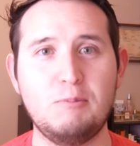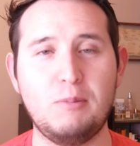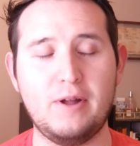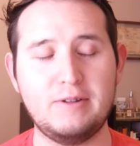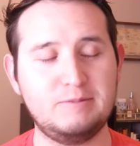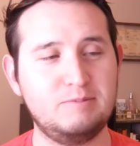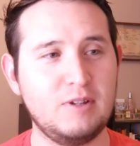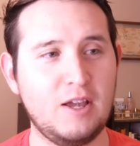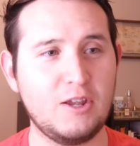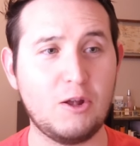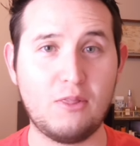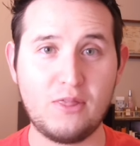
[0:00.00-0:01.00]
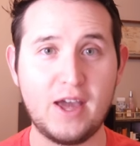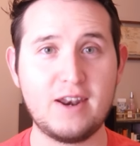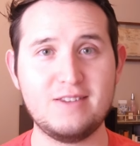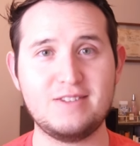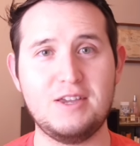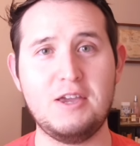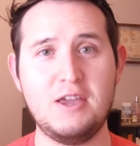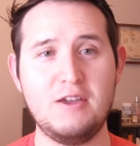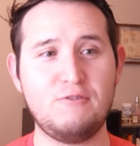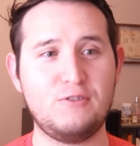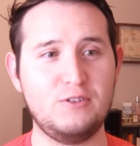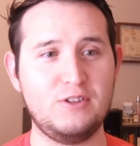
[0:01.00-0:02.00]
But, that is
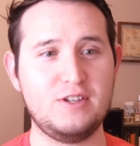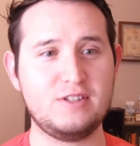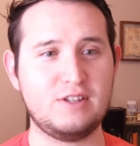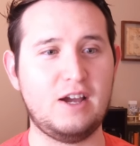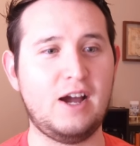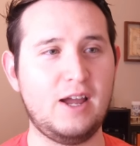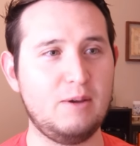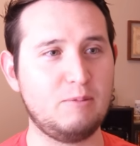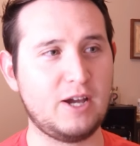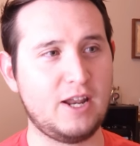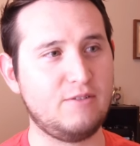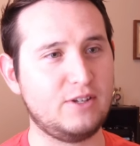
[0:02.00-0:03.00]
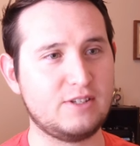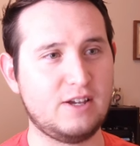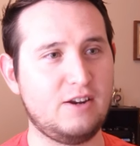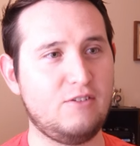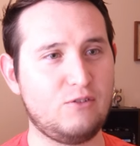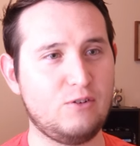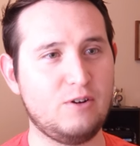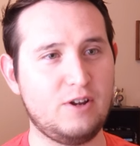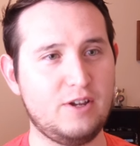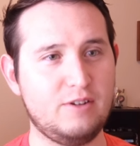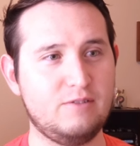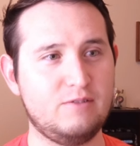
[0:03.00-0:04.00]
it for this. I am kind of excited for
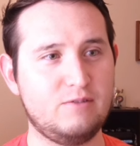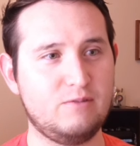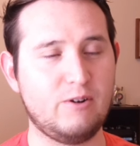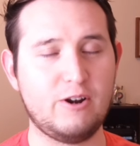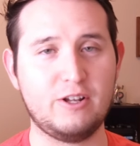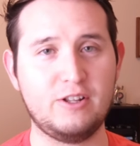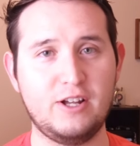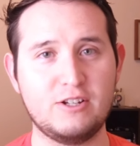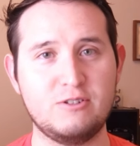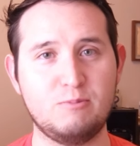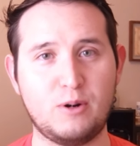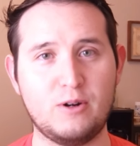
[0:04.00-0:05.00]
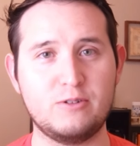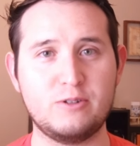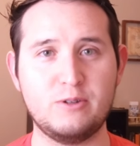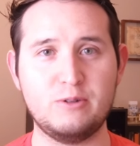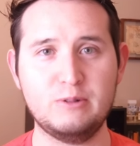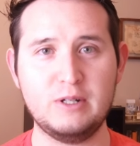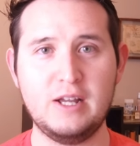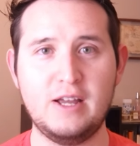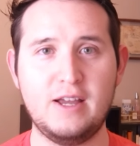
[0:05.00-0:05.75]
a Rarity Collection Part 2.